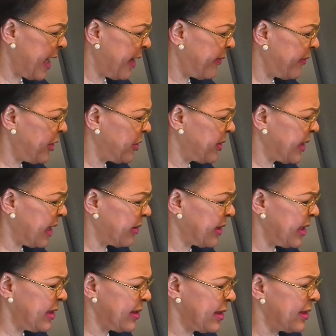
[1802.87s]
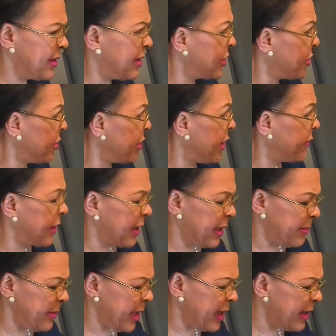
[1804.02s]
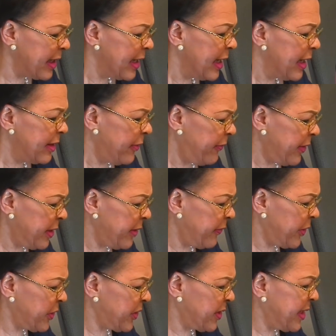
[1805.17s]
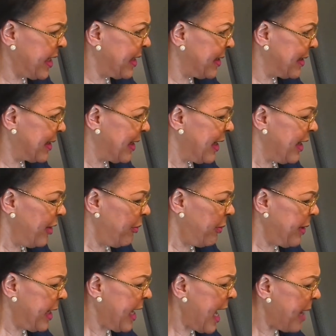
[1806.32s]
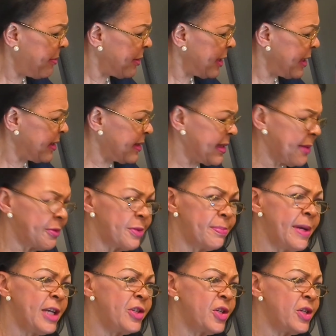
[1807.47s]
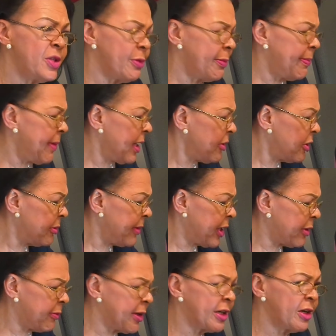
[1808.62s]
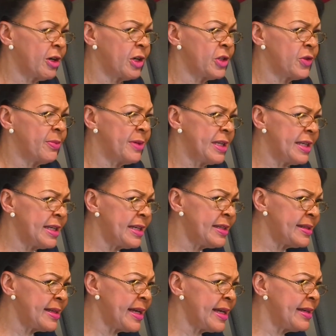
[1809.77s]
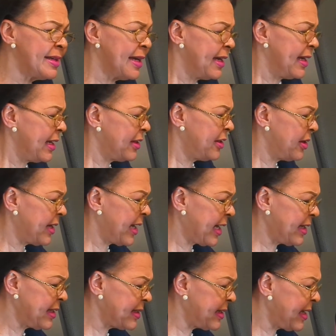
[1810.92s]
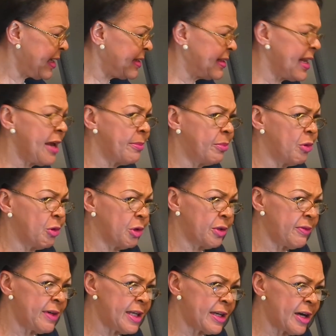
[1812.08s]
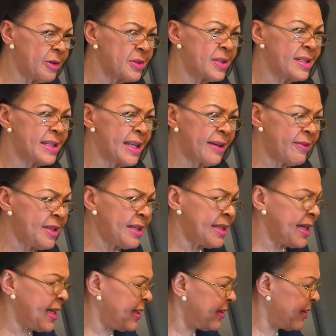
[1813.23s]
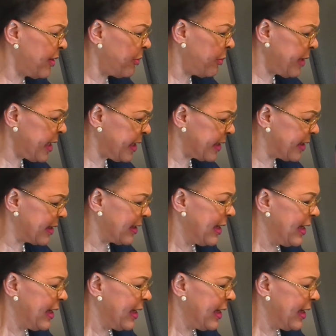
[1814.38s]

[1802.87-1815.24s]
Avenue, Southeast in the District of Columbia, the 51st state. We happily accept patients with medical marijuana cards from any state in the United States and Puerto Rico seven days a week.